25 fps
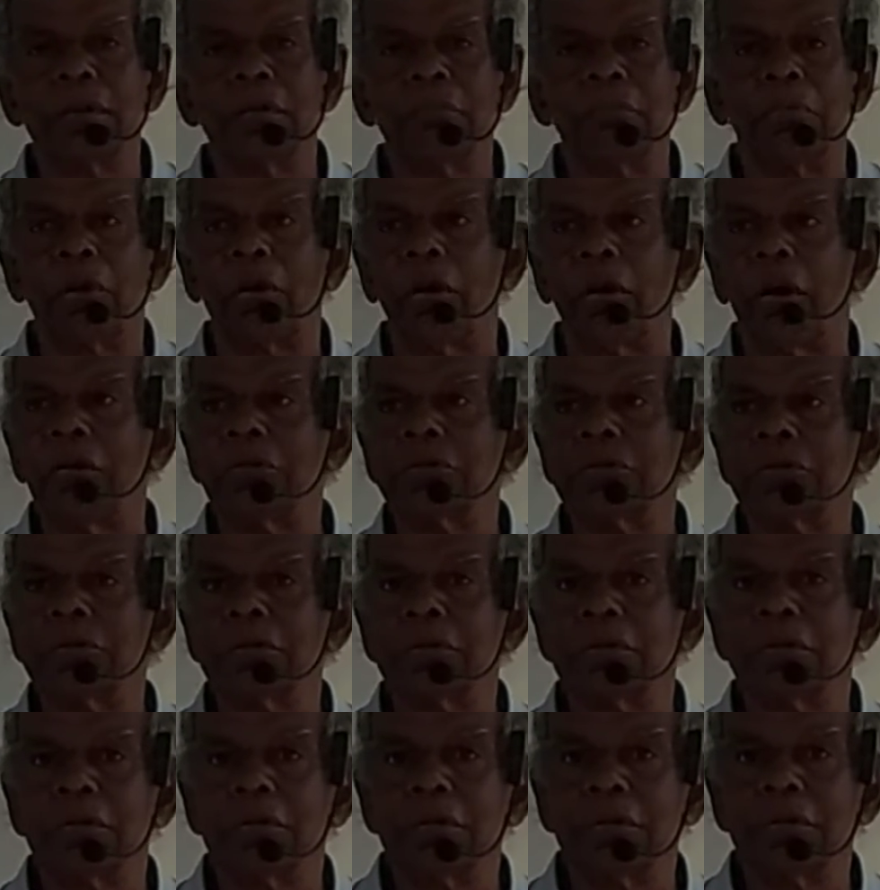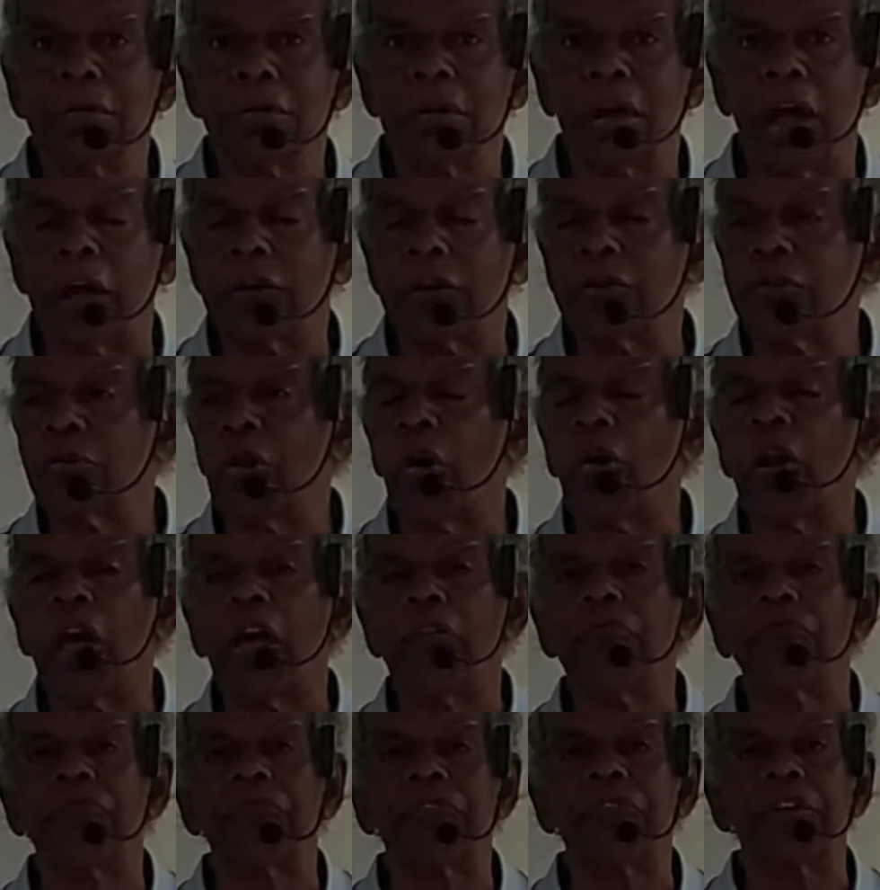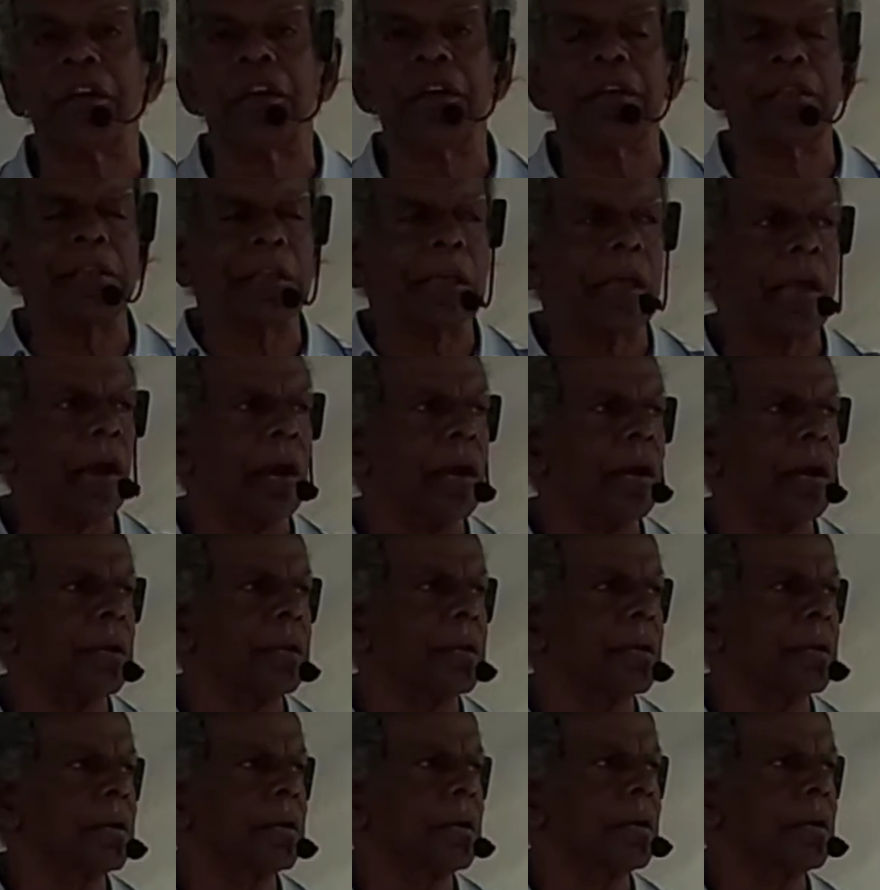because I do not have fear in God.